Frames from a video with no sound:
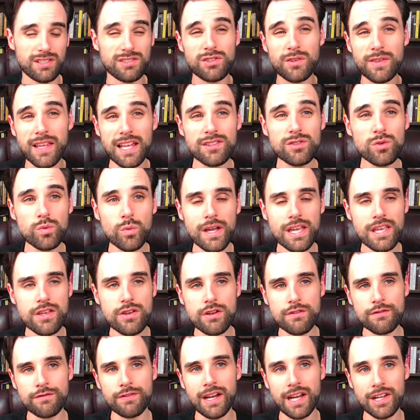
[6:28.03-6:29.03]
So that's a way you
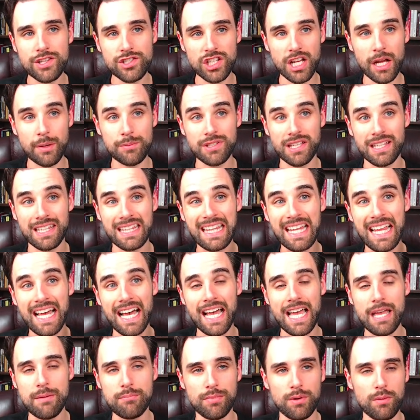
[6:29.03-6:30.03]
can find jobs
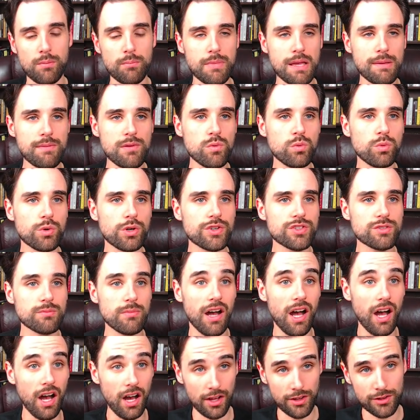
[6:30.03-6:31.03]
online, but maybe what are
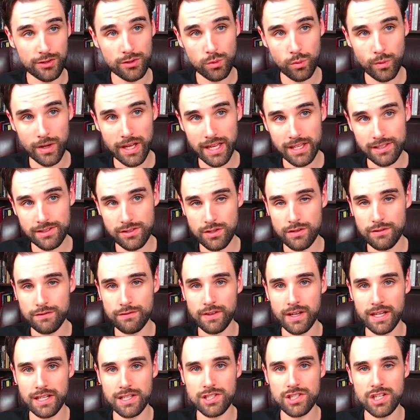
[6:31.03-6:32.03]
some other ways that you can
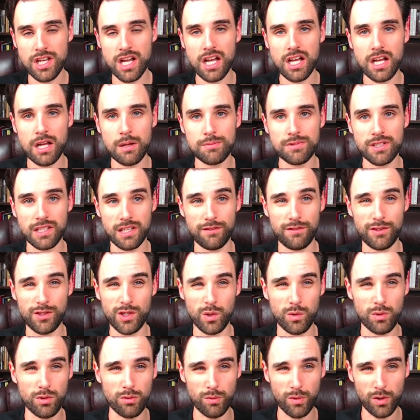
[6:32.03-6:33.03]
find jobs? Like if you
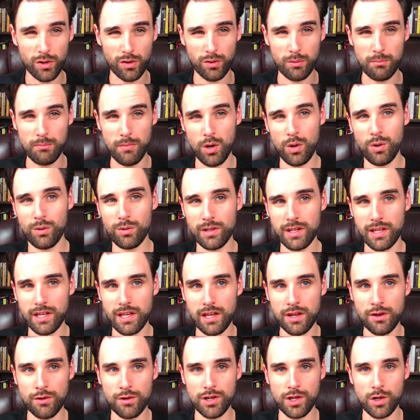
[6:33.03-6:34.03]
don't want to work
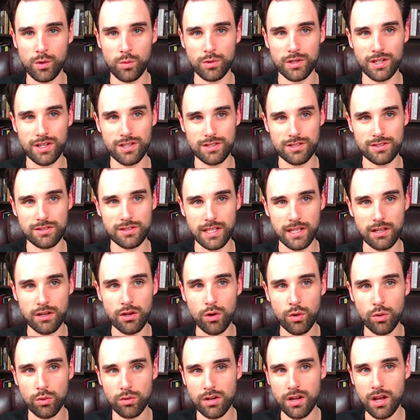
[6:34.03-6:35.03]
remotely or you don't want to just like
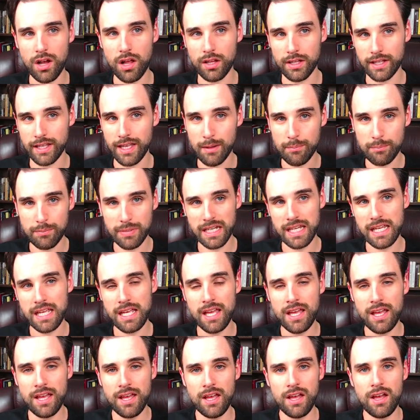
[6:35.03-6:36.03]
cold call a company.
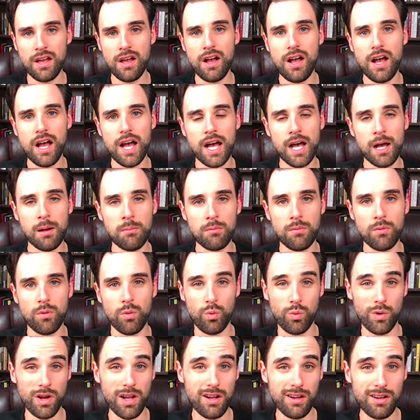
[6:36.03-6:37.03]

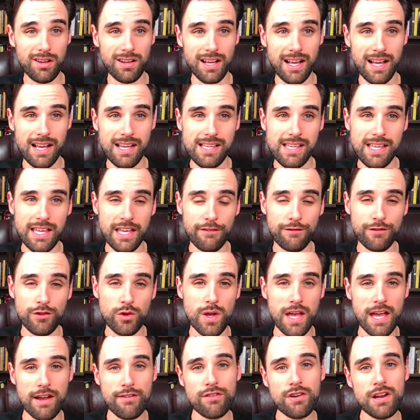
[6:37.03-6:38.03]
Well, if
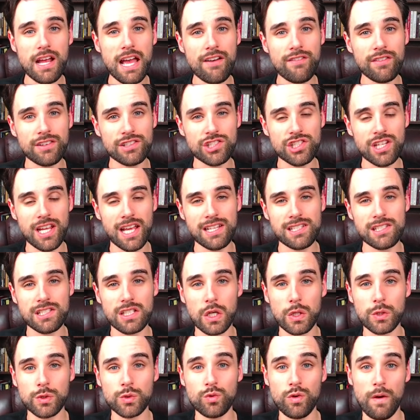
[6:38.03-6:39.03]
you ever have a chance to
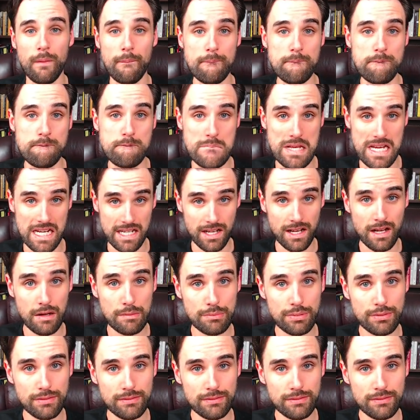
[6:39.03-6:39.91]
go to a meetup,